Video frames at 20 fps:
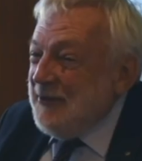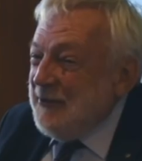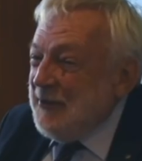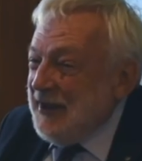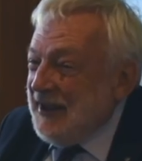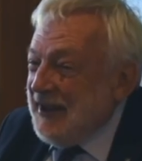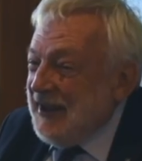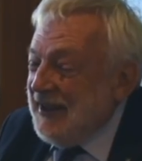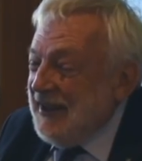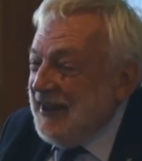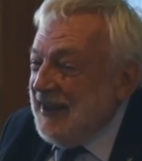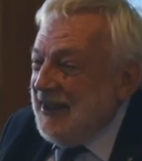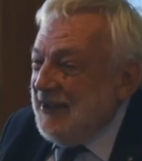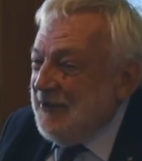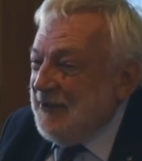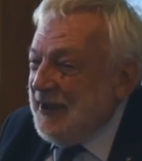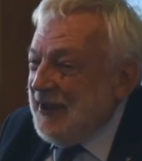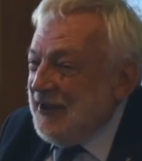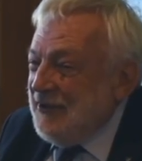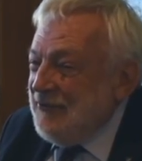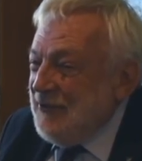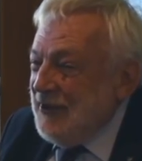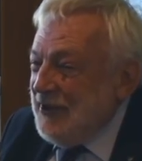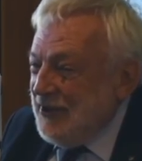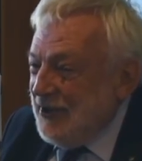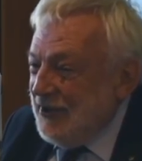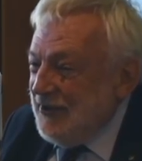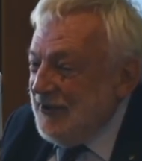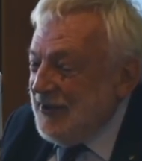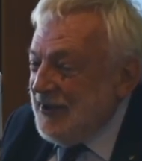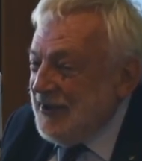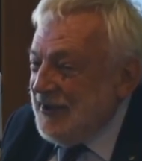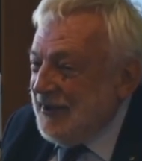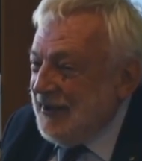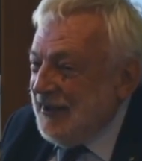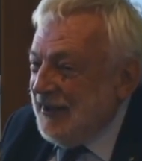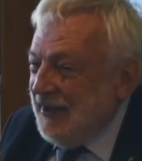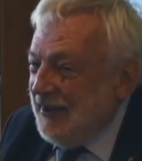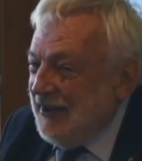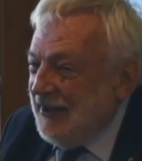We can reduce
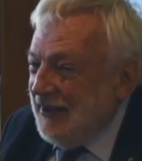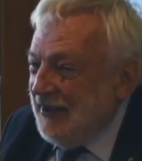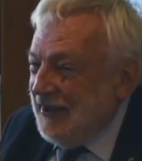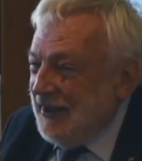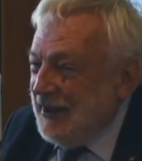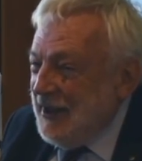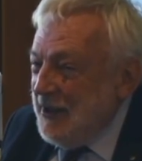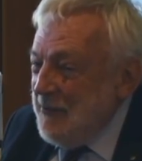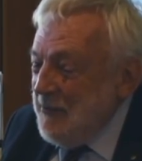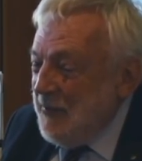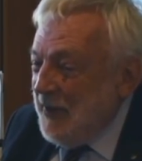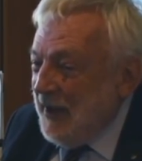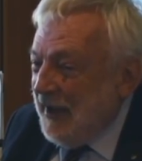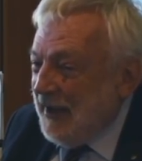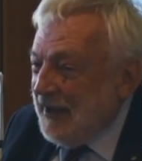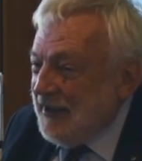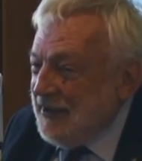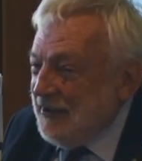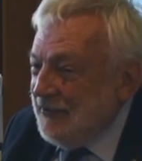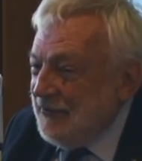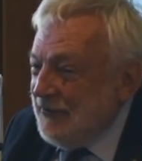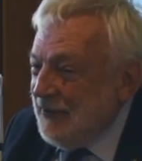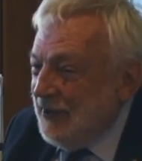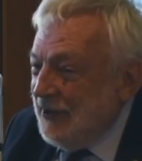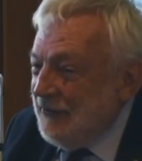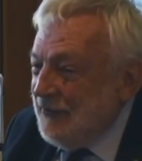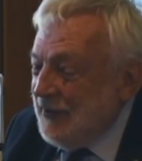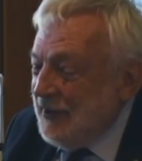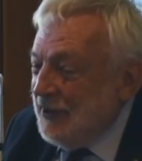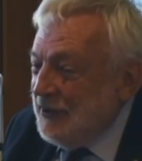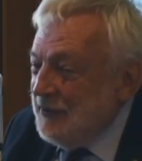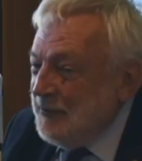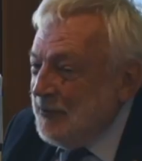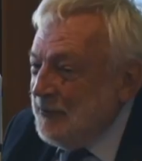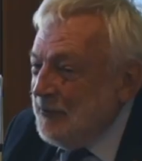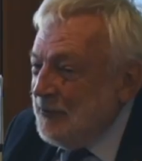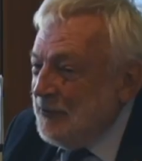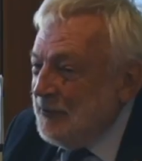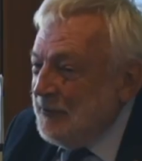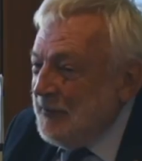the impact of
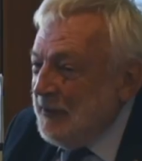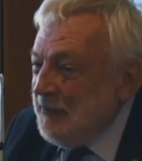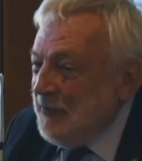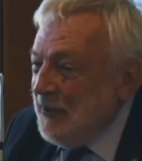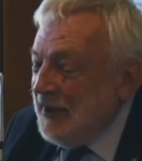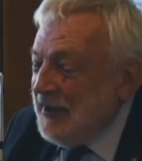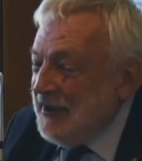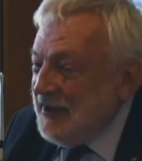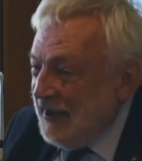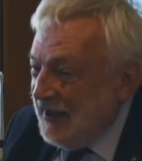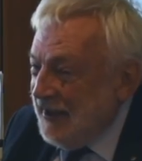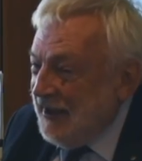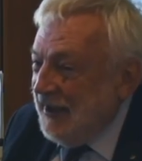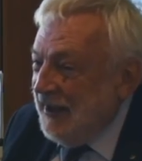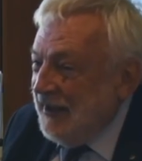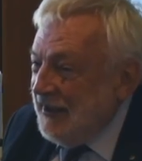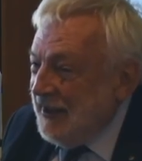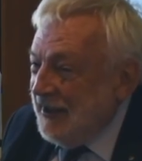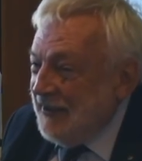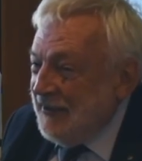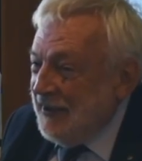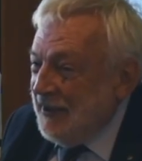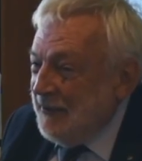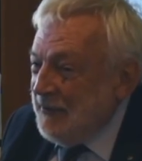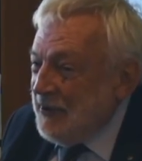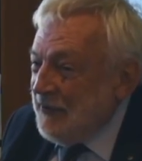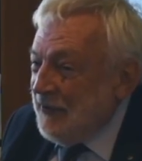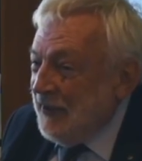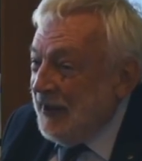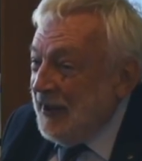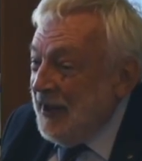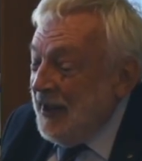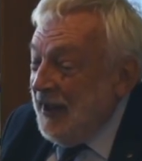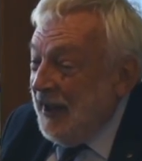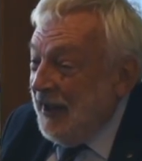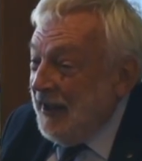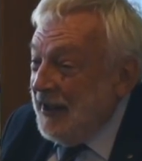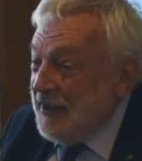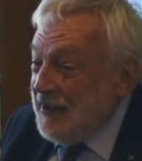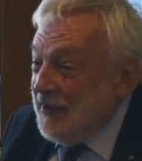global warming by taking it out of the atmosphere.
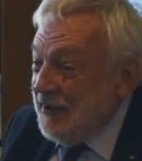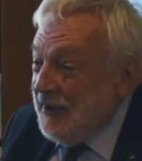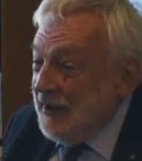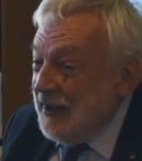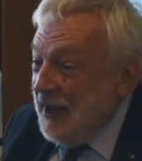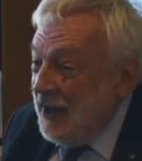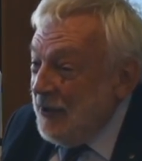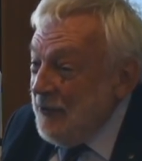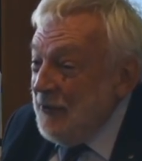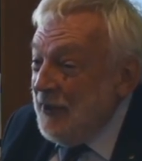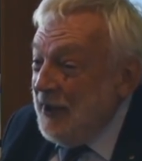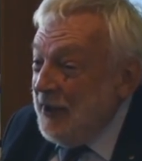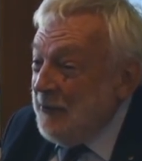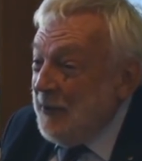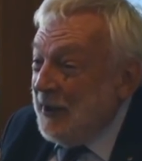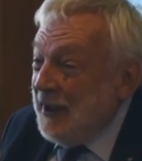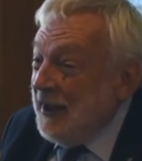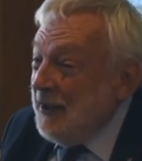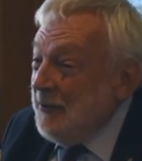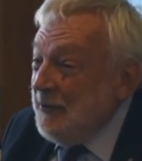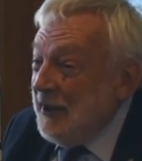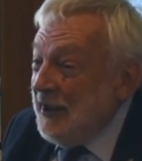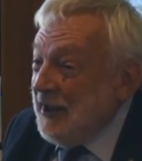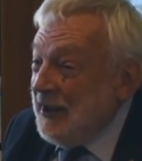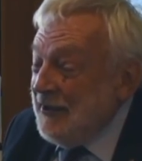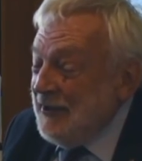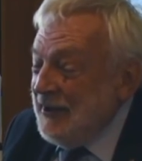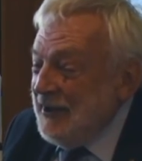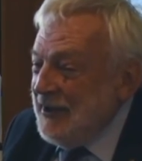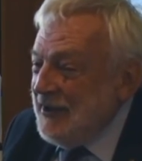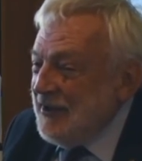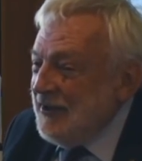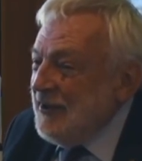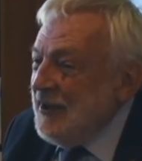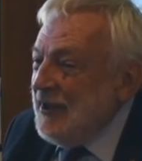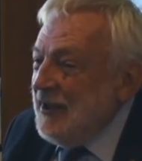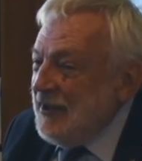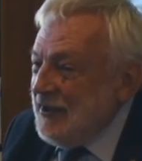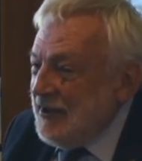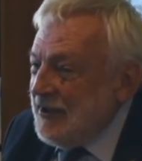And that's the only way we're going to
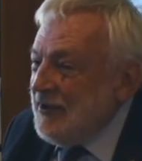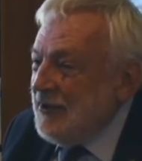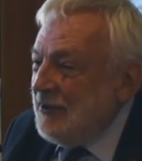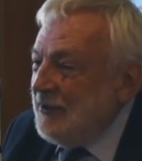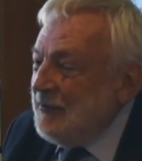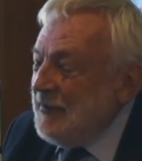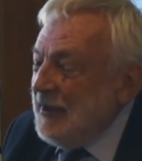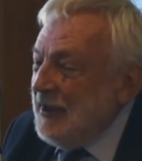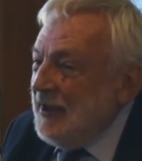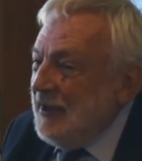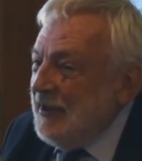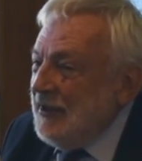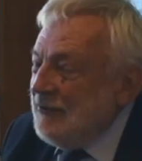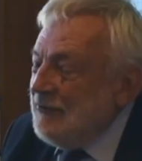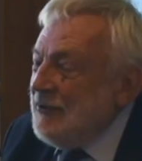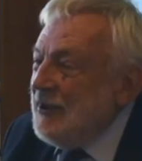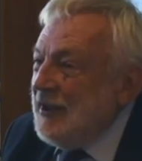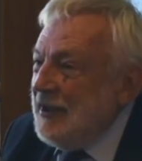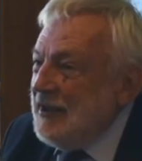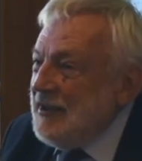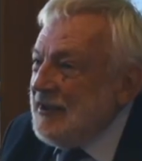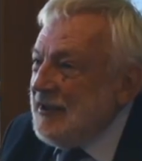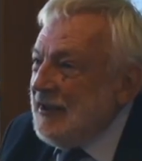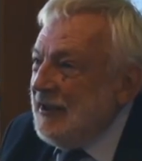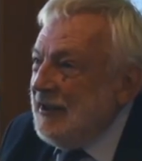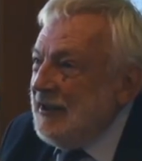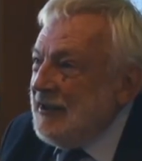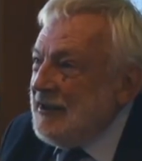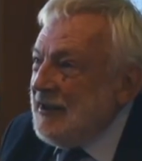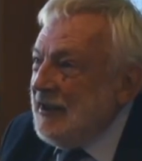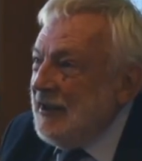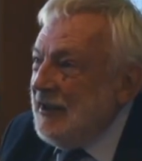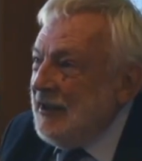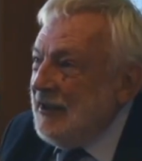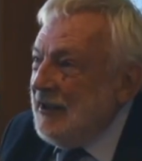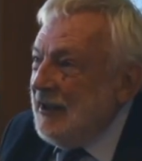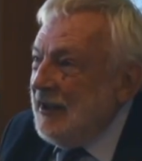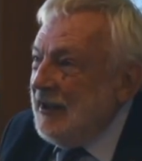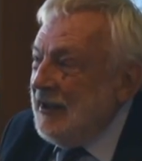stop the rise in CO2